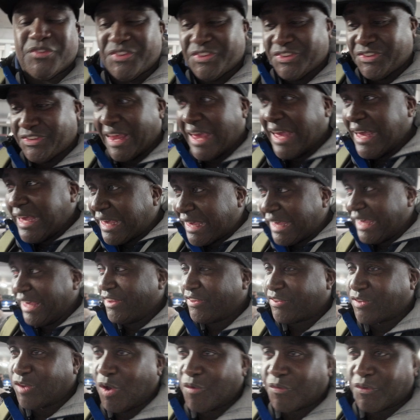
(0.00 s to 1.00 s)

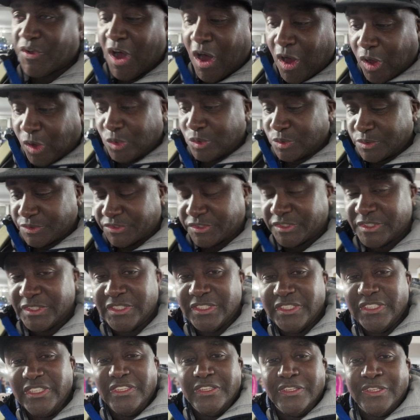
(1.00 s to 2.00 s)
stinkiest of colds,
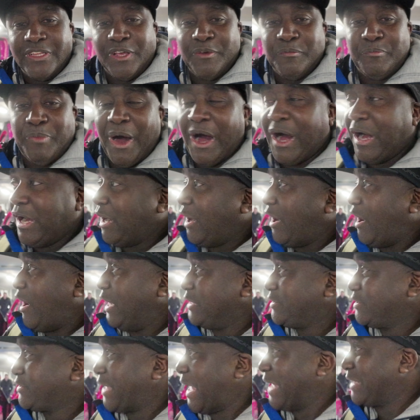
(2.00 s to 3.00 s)
but
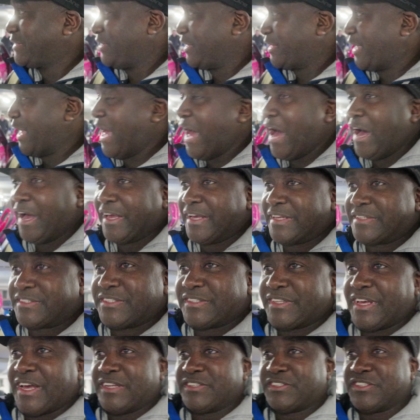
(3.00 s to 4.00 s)
I just had to get out here
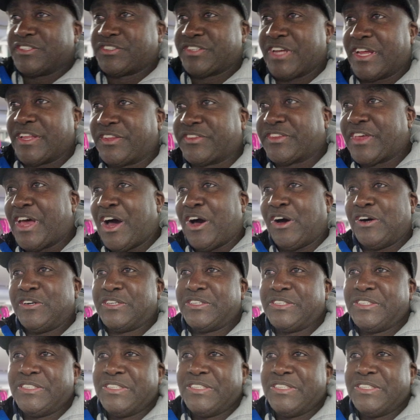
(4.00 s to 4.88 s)
today and just check this out.